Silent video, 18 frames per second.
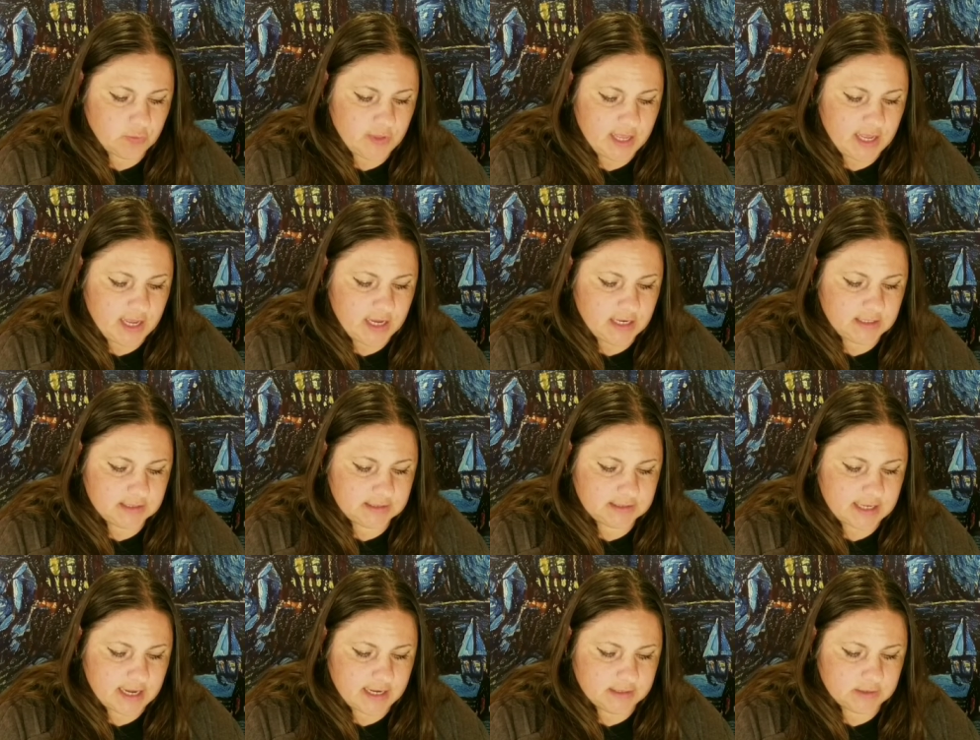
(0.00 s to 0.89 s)
they
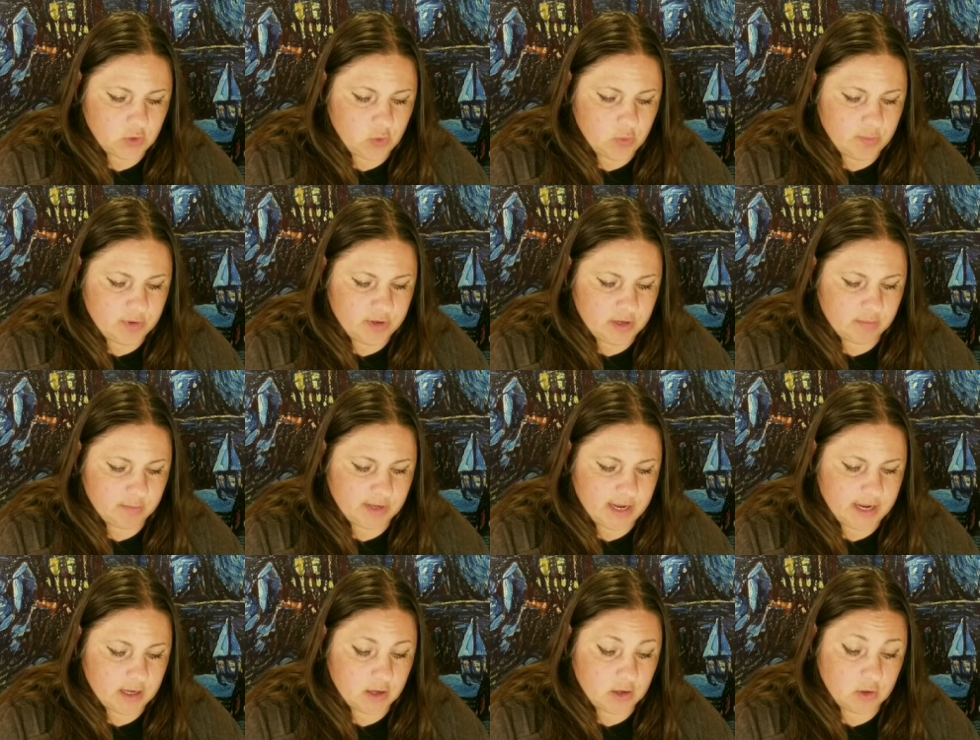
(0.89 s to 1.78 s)
decide to open up
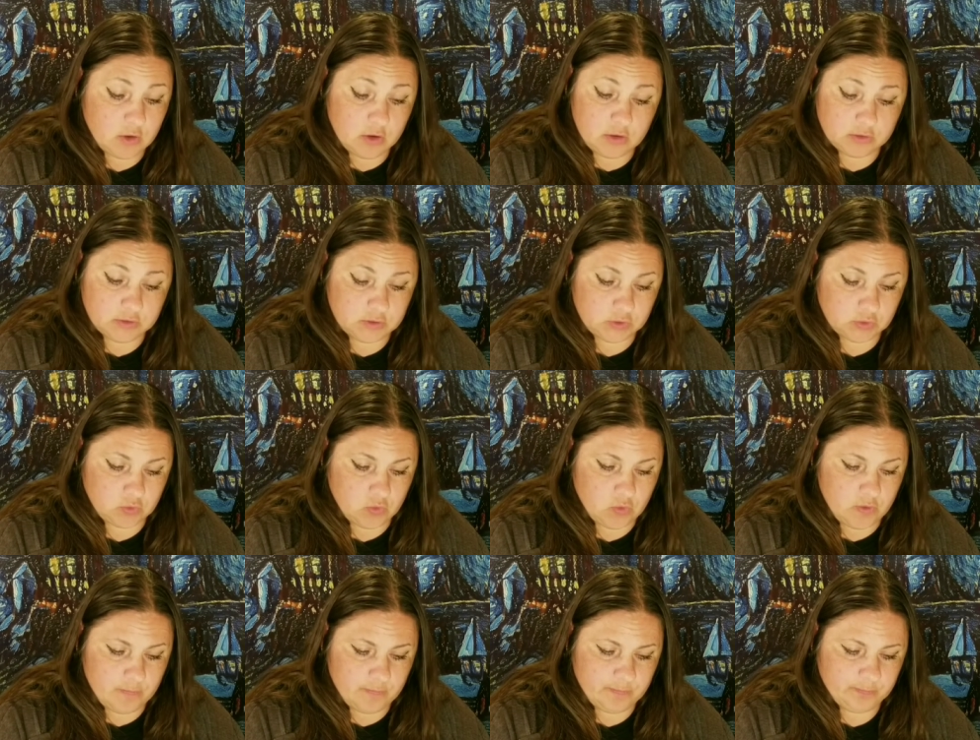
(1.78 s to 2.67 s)
like a girls'
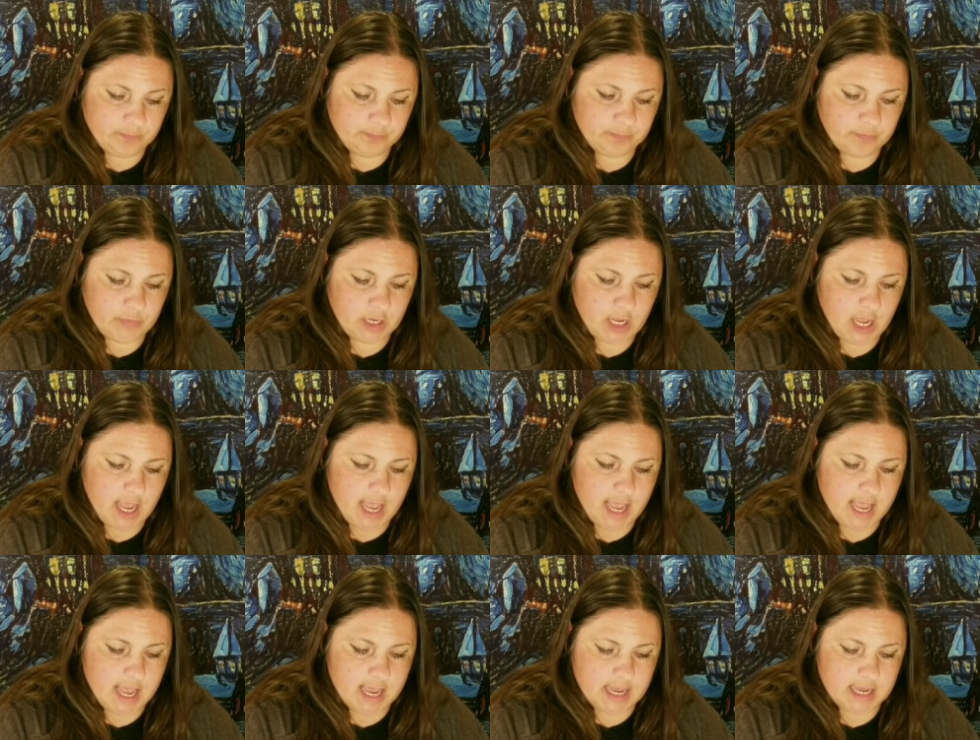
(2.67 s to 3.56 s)
school,
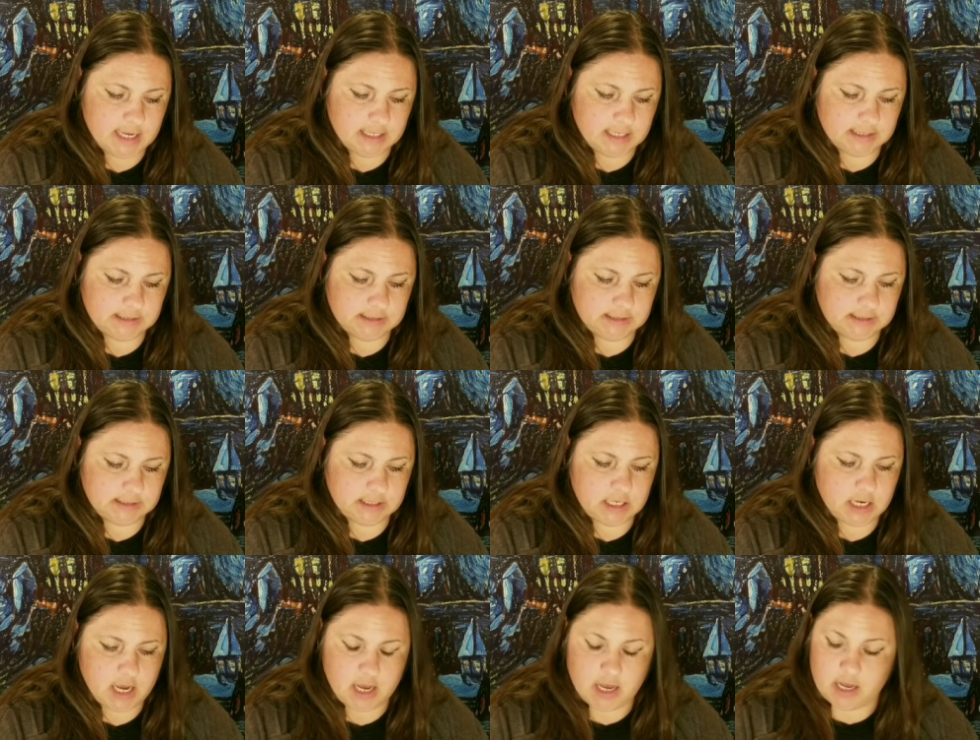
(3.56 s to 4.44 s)
and
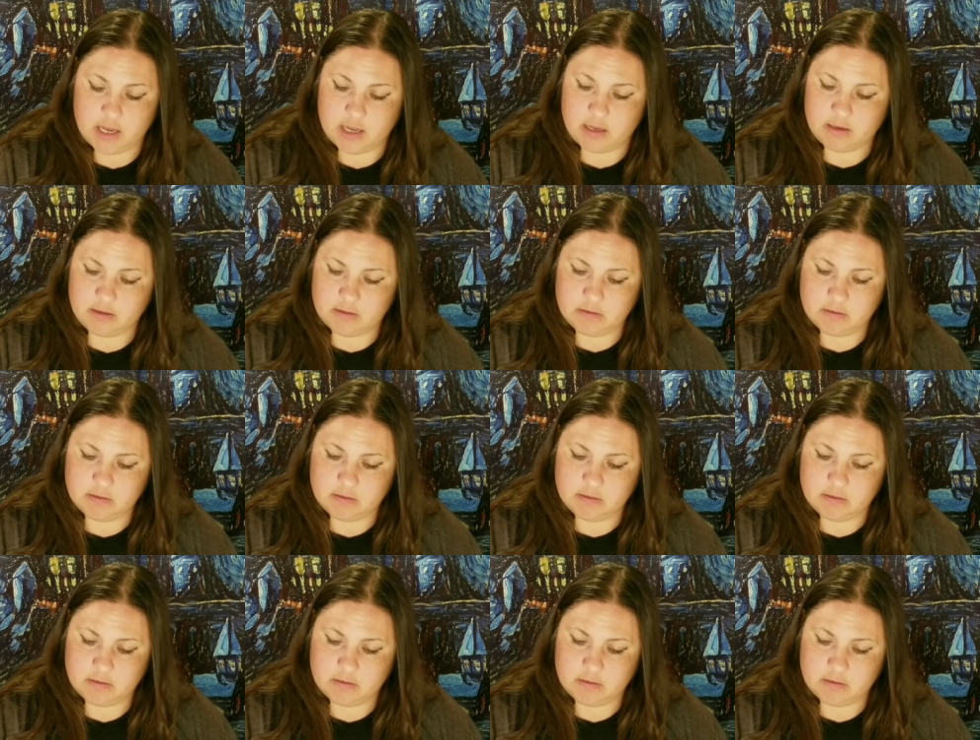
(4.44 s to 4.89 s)
uh,